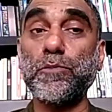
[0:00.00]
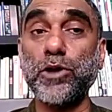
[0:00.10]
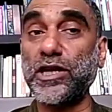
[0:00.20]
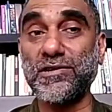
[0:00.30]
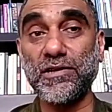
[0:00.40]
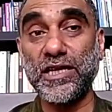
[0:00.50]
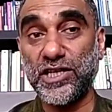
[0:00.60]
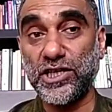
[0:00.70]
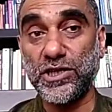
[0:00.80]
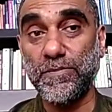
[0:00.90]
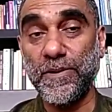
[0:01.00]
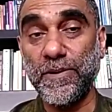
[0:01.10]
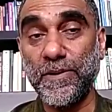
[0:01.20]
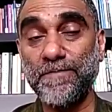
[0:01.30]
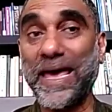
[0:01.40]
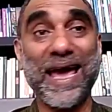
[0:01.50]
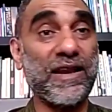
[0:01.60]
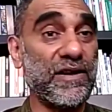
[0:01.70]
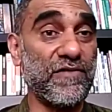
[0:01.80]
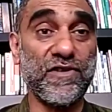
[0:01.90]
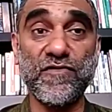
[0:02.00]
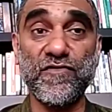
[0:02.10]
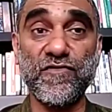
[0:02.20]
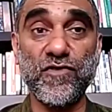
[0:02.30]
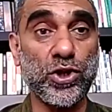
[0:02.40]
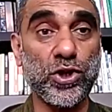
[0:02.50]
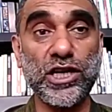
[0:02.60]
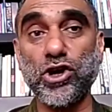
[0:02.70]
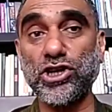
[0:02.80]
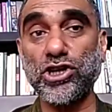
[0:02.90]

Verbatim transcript: political leadership, and even if you look at it